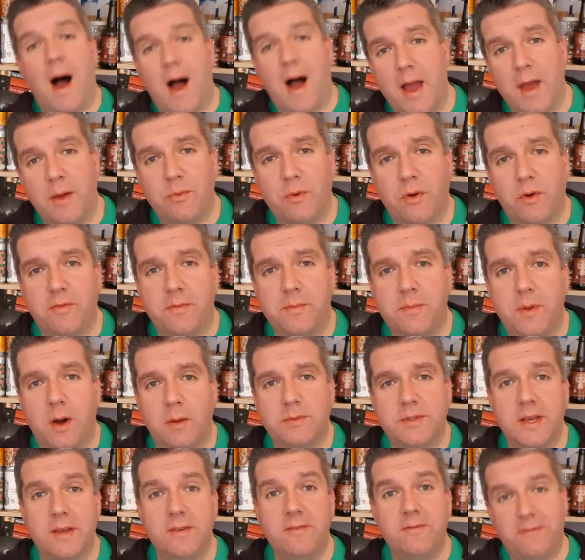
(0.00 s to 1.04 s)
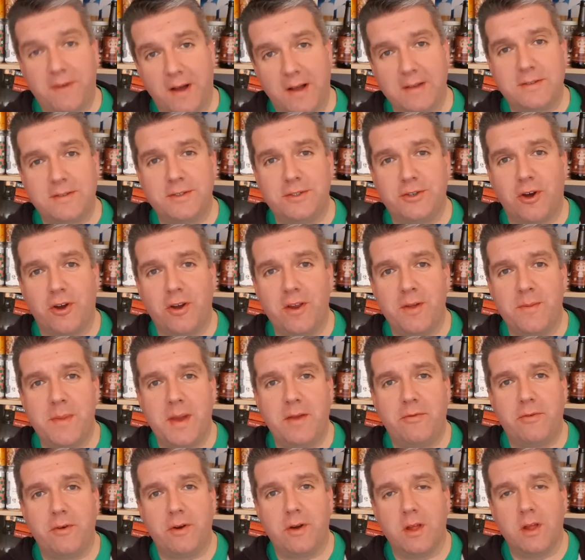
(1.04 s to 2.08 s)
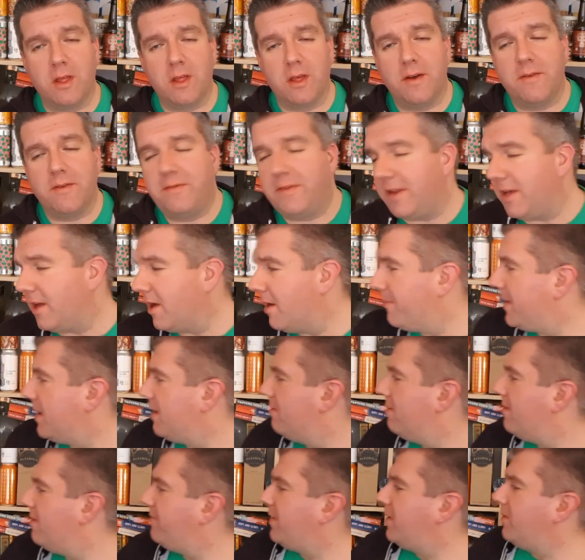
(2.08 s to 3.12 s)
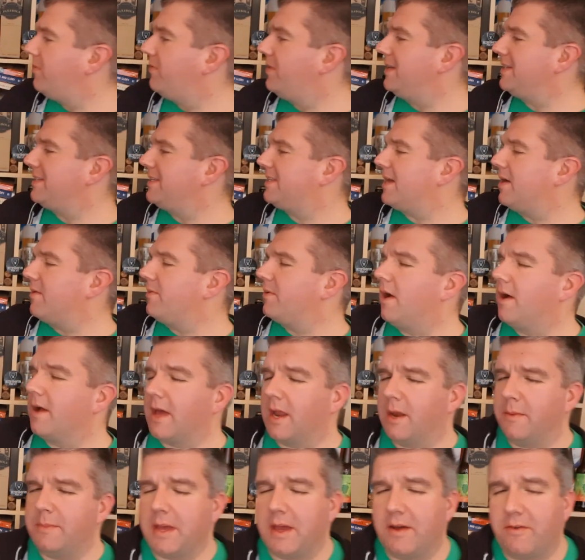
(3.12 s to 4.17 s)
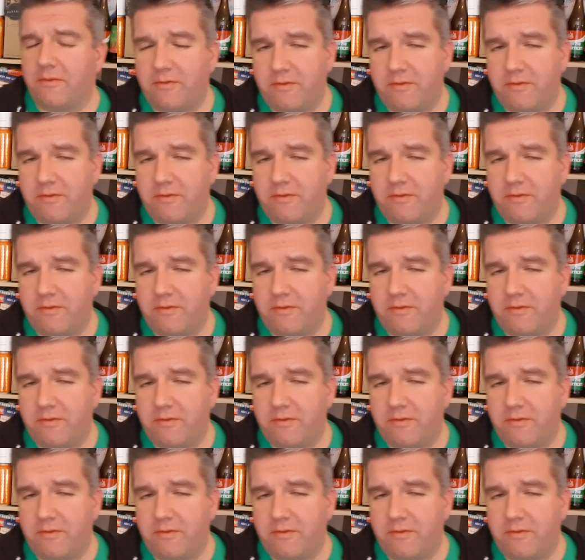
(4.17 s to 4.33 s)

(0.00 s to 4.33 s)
Hi, everyone from HopZine. Thanks for joining me for another video beer review. This time we've got a can of beer